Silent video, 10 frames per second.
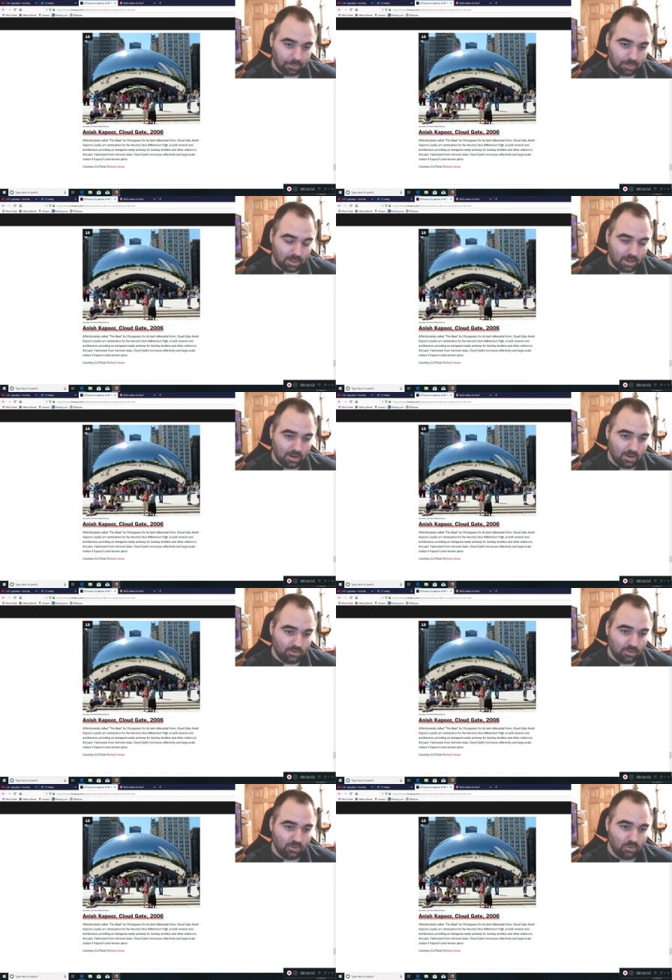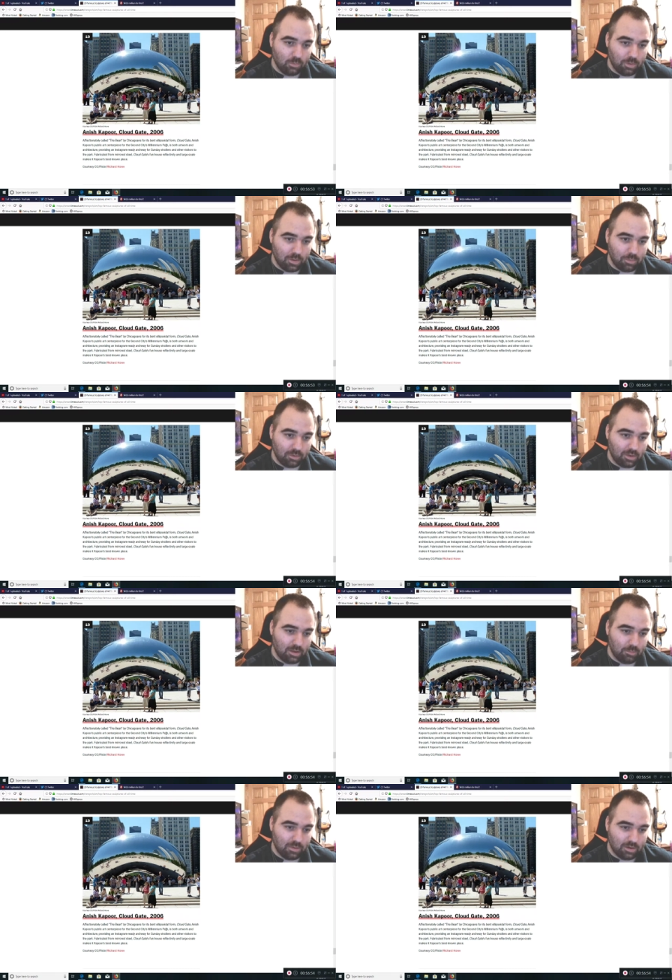It initially drew people
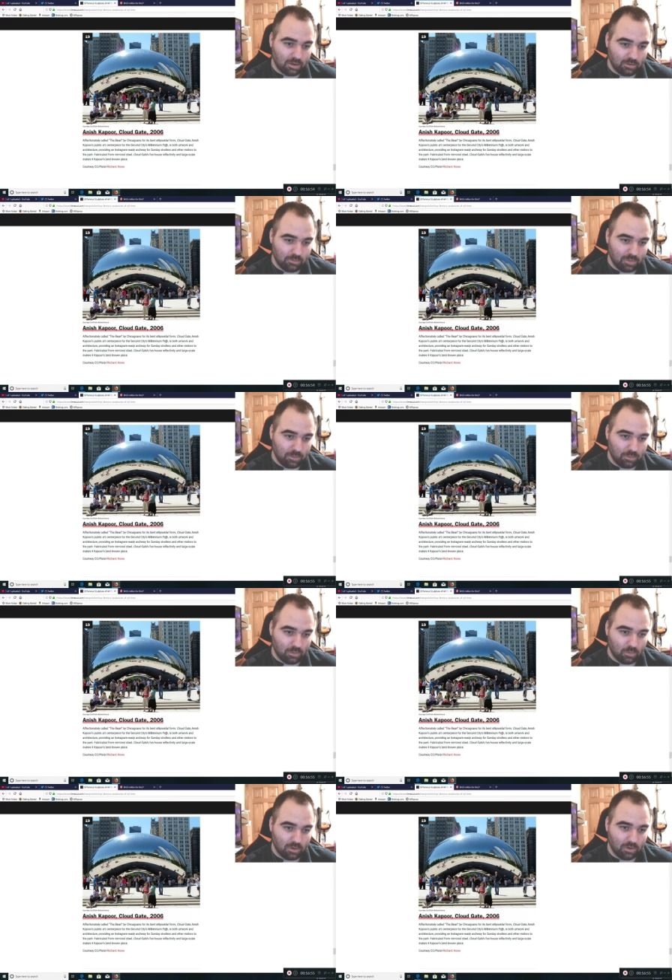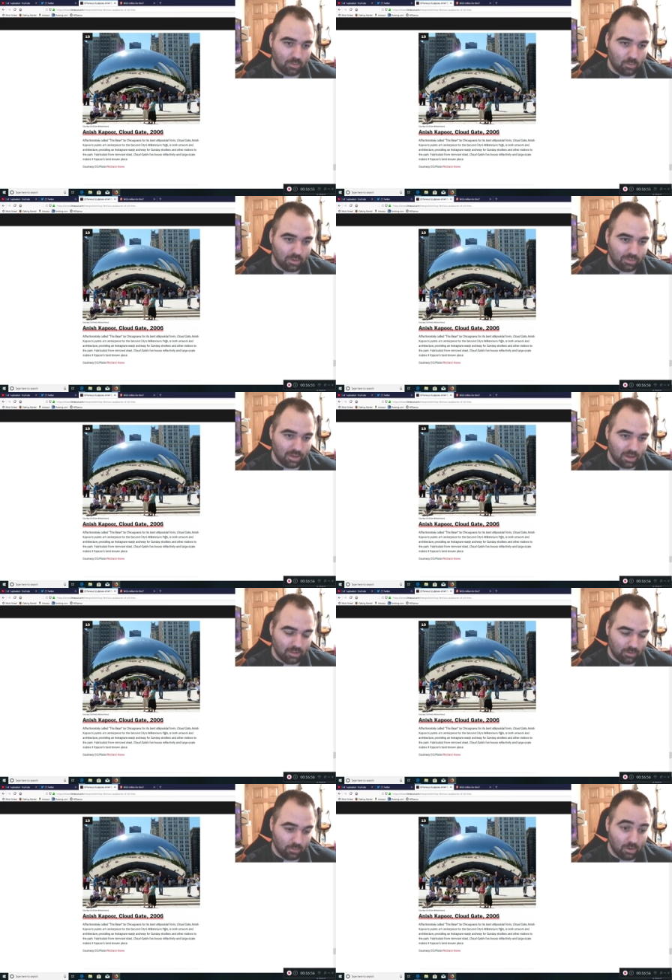in because people were wondering what the hell
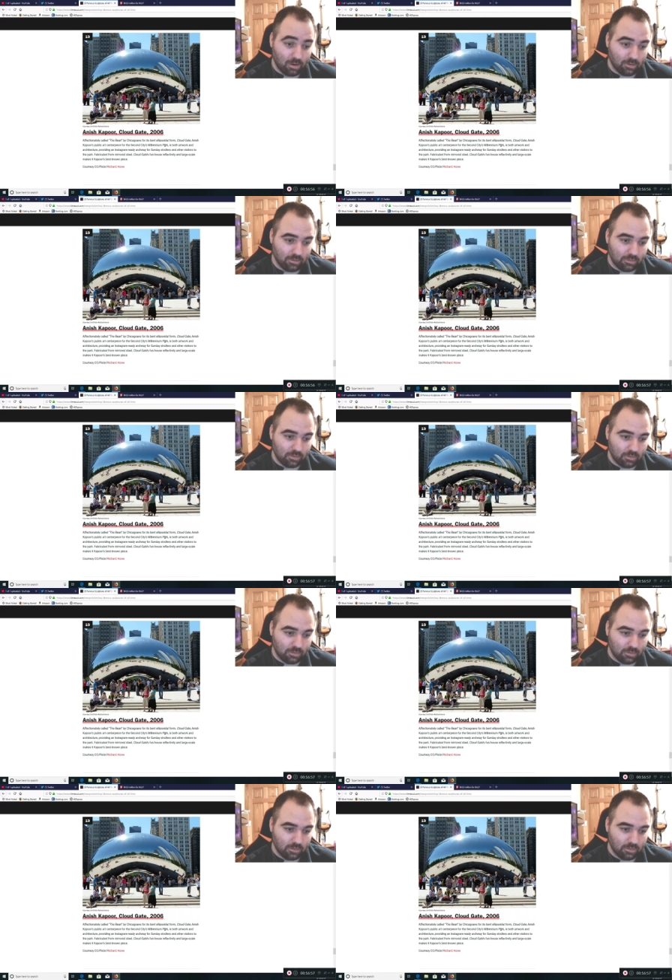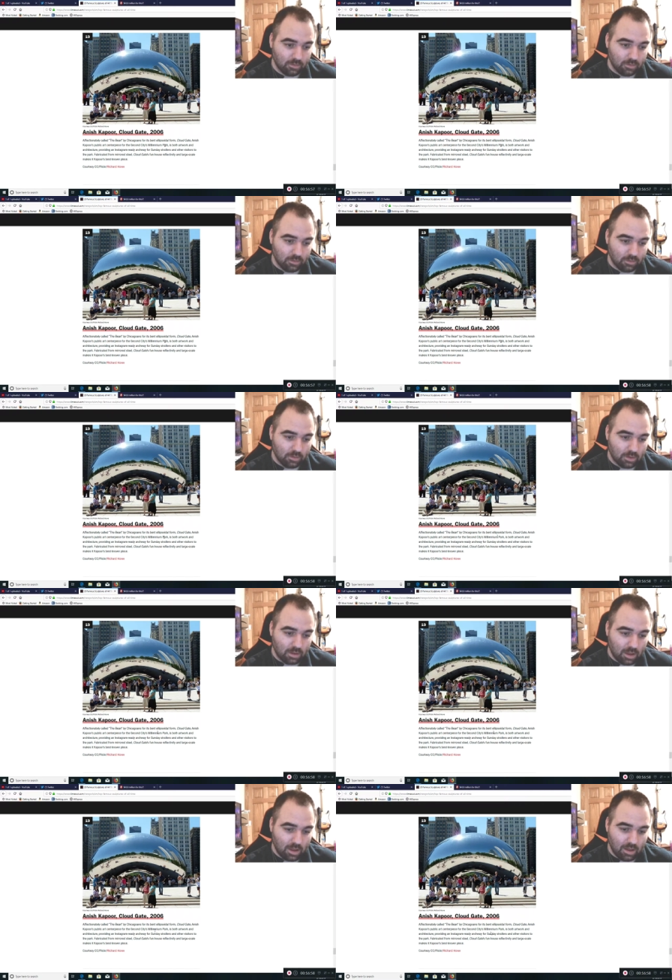it was.
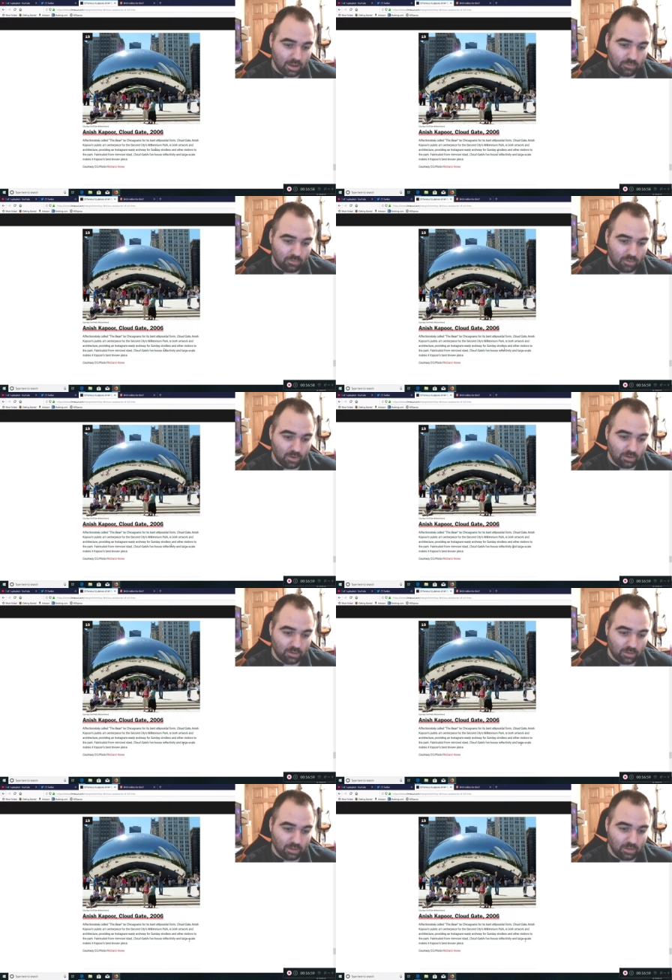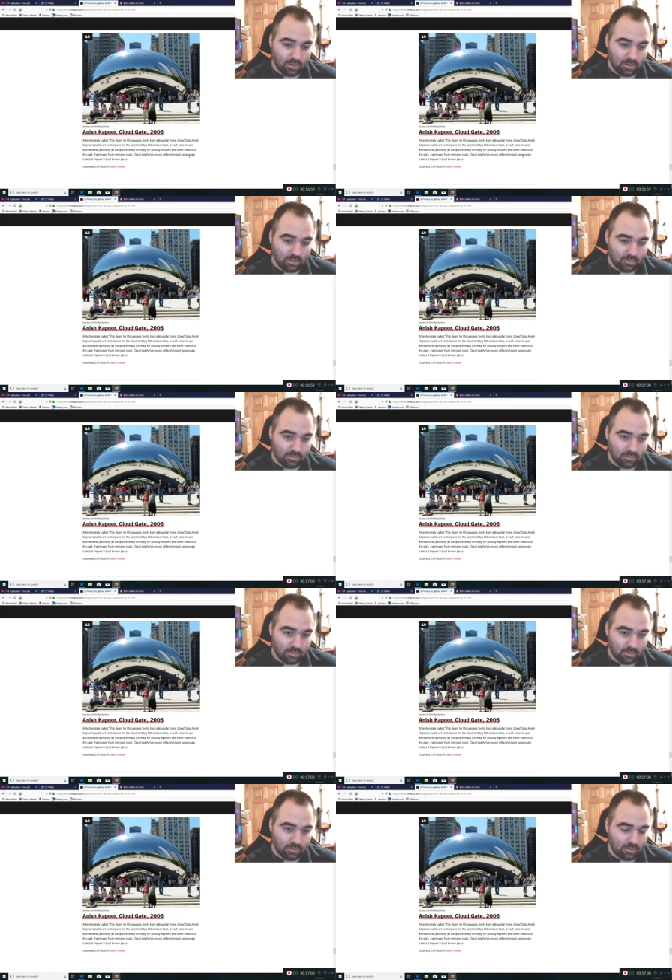And frankly, it's
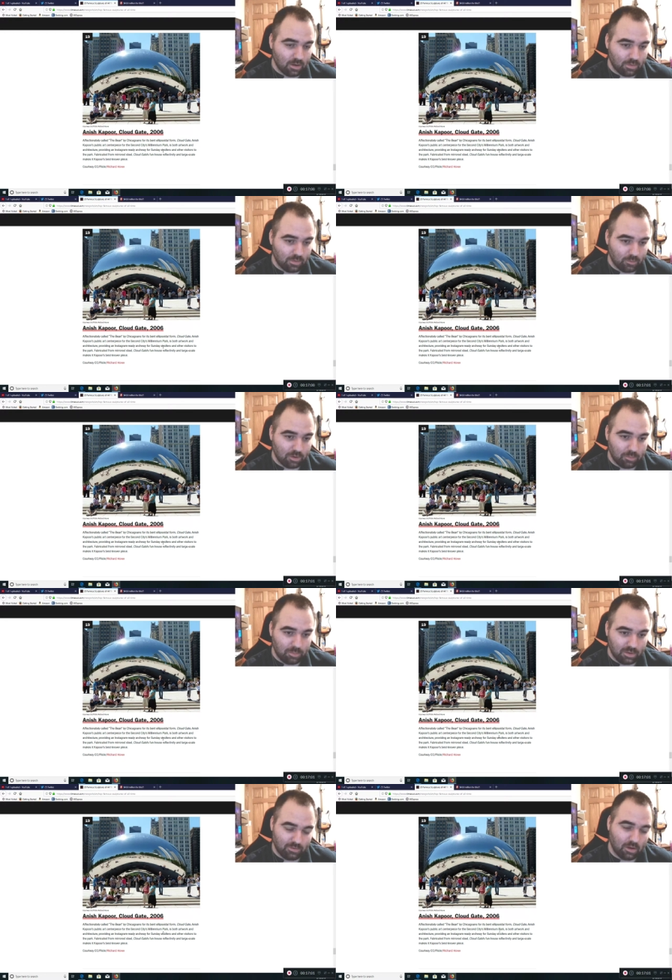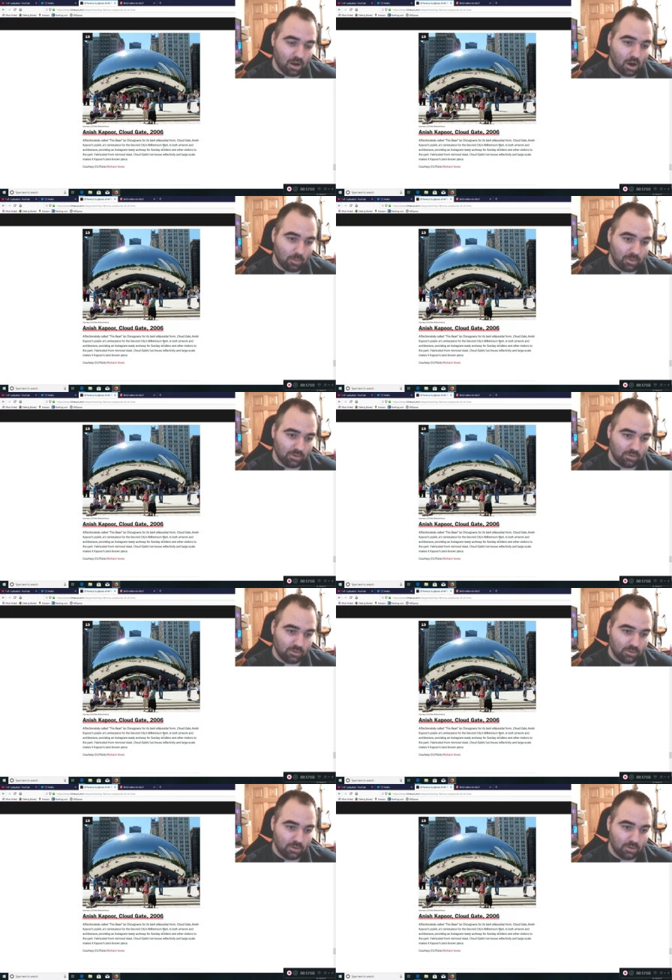nothing but a piece of garbage.